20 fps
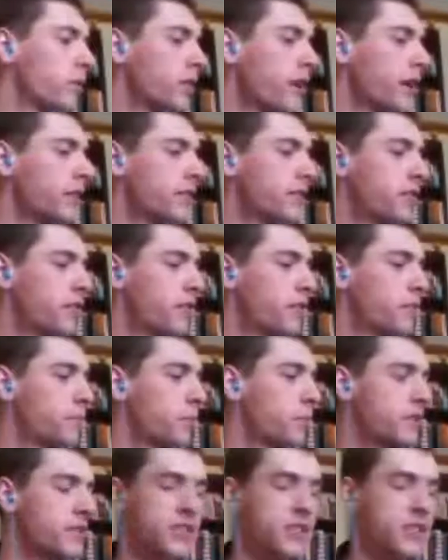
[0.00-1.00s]
like to
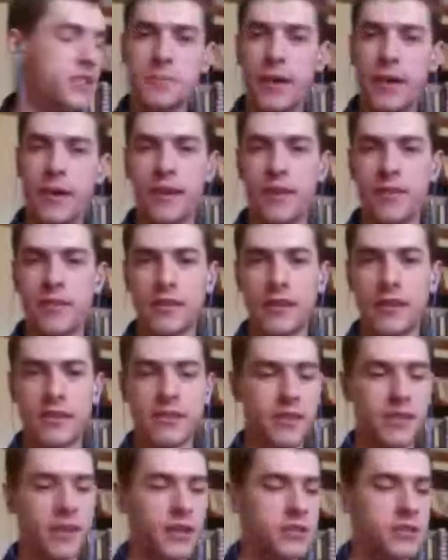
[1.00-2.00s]
participate in the
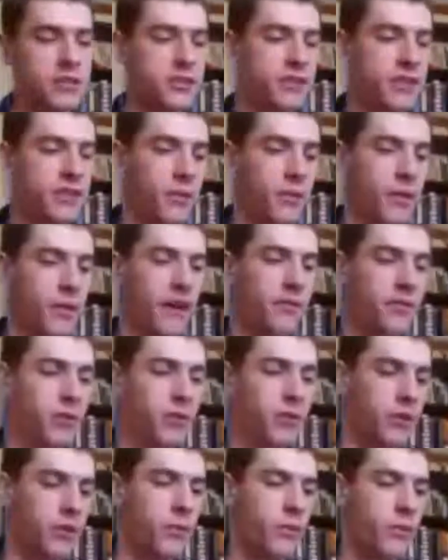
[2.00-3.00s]
discussions that we have
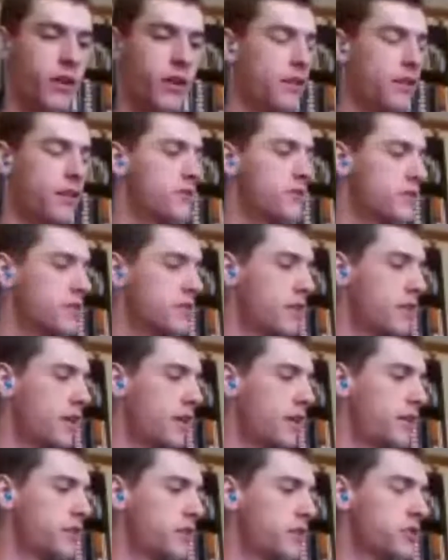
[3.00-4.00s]
during the weekends,
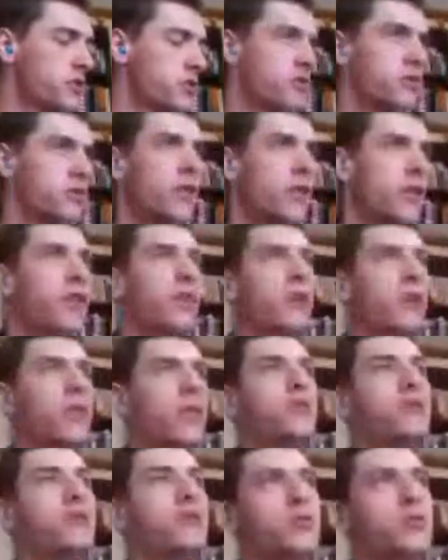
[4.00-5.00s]
just go
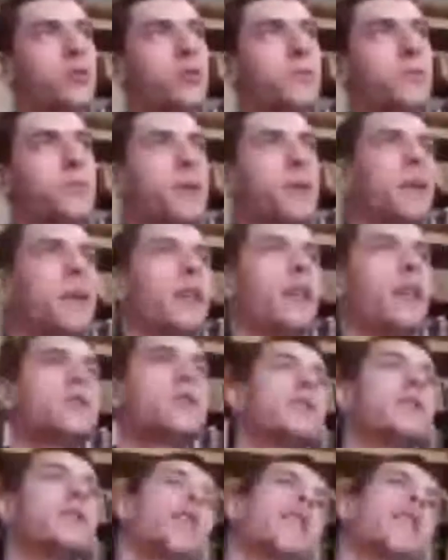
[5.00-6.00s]
to
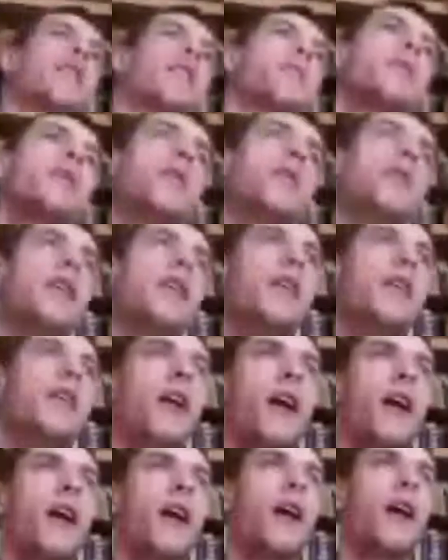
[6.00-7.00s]
jordanbpeterson.community,
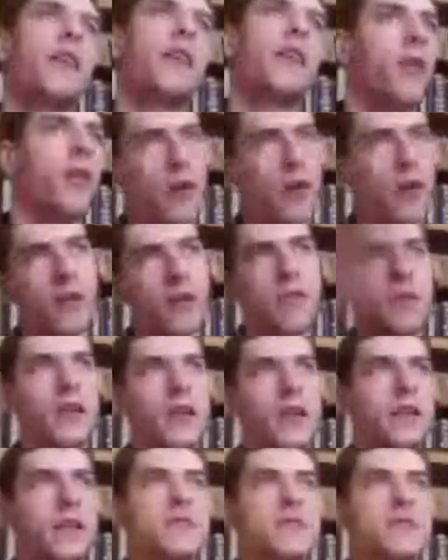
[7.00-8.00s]
and all the
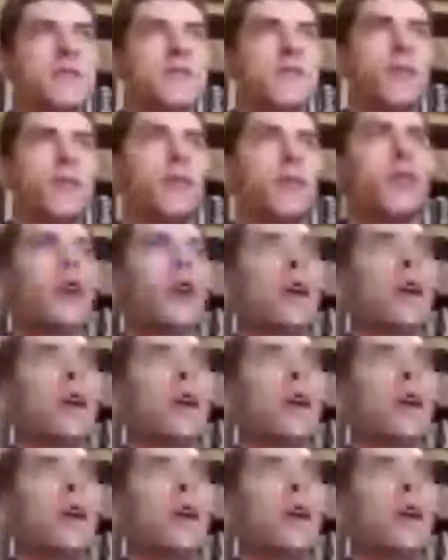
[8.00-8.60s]
links for